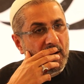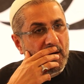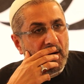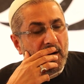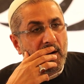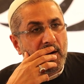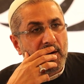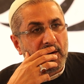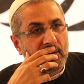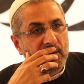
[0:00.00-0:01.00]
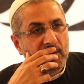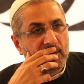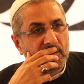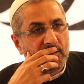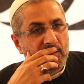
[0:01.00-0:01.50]
Ah,
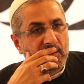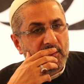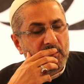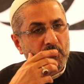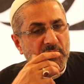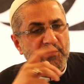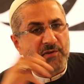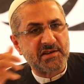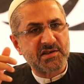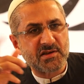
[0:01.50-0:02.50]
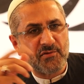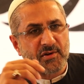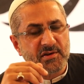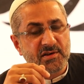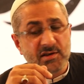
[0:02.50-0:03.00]
but the face is
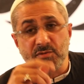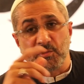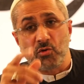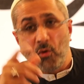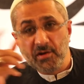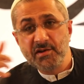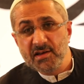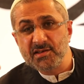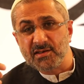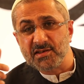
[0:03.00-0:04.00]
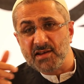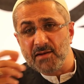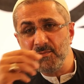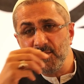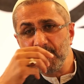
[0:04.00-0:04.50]
different. He says, but the qualities are the
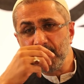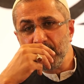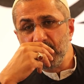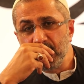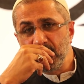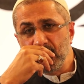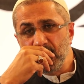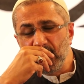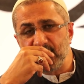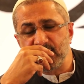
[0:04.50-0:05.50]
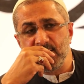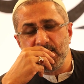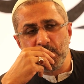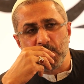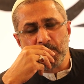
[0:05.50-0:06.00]
same. Ask a
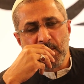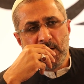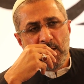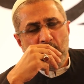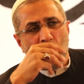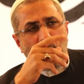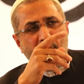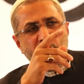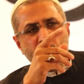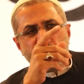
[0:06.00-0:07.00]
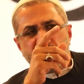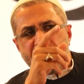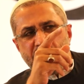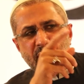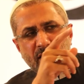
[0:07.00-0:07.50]
Hindu, why do you
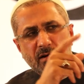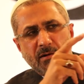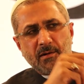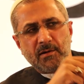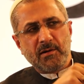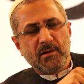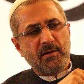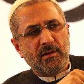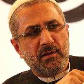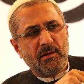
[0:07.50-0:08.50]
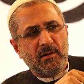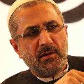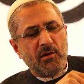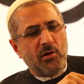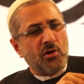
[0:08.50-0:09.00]
revere
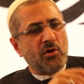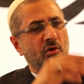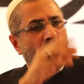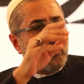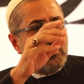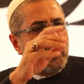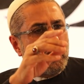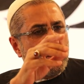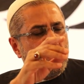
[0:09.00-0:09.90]
your